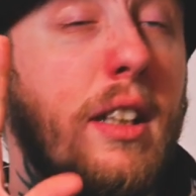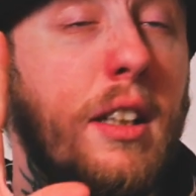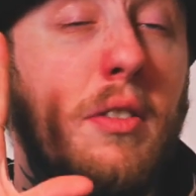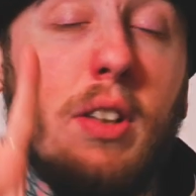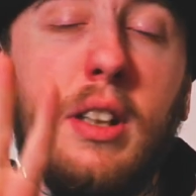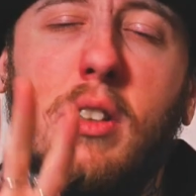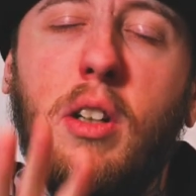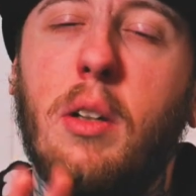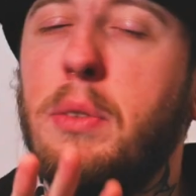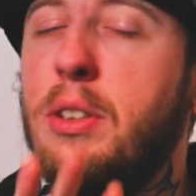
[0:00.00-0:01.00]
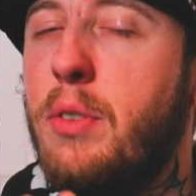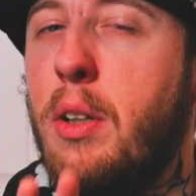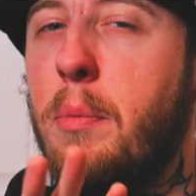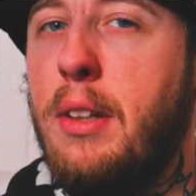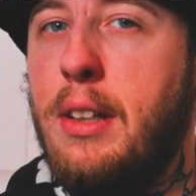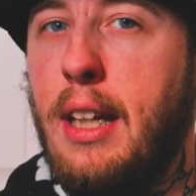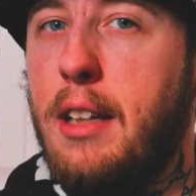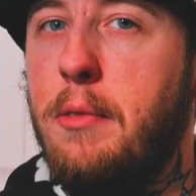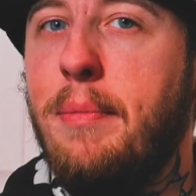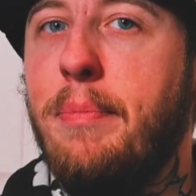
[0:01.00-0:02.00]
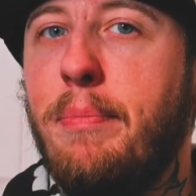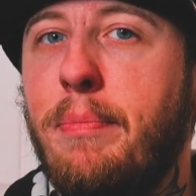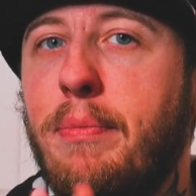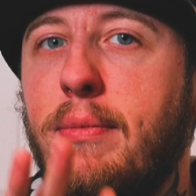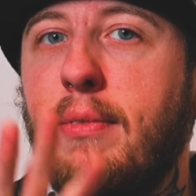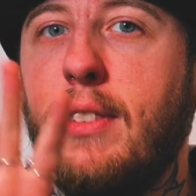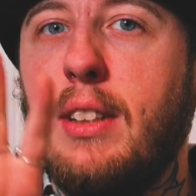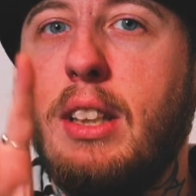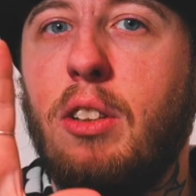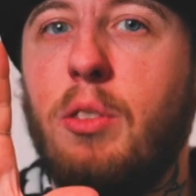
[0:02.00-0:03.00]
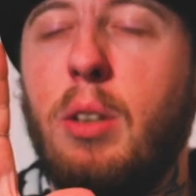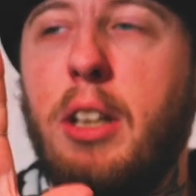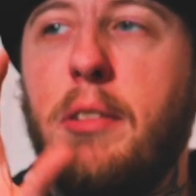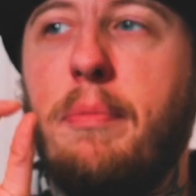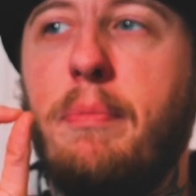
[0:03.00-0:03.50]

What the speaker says: if it comes from them, right,